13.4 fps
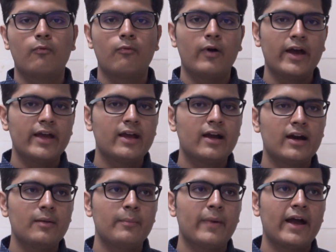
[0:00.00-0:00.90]
Why
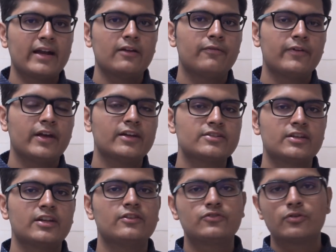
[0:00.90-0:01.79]
can't
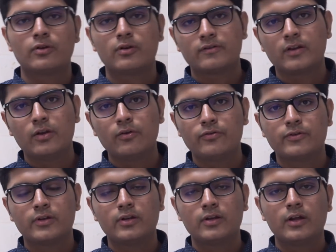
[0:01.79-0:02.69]
magnification ensure
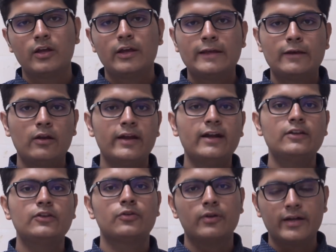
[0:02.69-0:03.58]
resolution? You'll
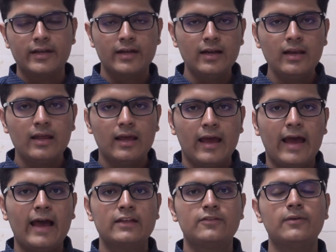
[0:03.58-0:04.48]
get theoretical
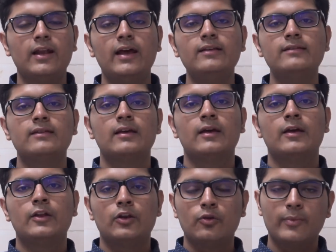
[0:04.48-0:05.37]
as well as
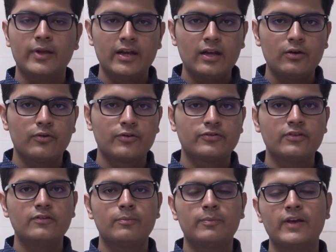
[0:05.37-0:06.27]
numerical
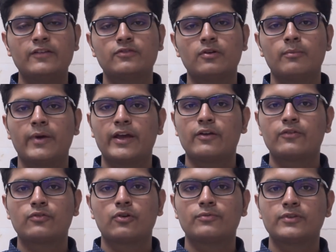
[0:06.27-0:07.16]
questions based on
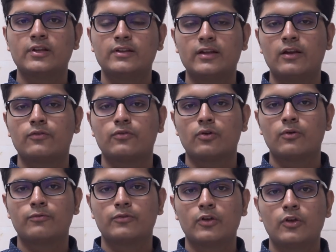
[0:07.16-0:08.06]
microscopes and
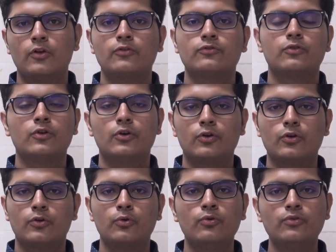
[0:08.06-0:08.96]
telescopes. So
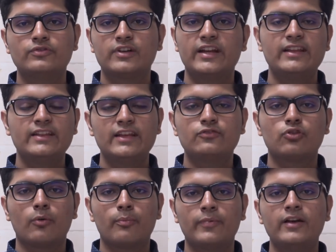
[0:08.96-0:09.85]
do study these
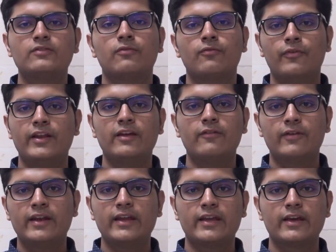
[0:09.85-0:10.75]
topics very,
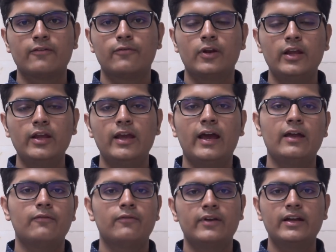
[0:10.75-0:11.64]
very carefully
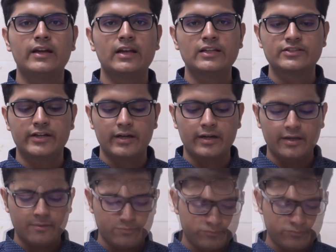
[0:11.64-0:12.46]
and very diligently.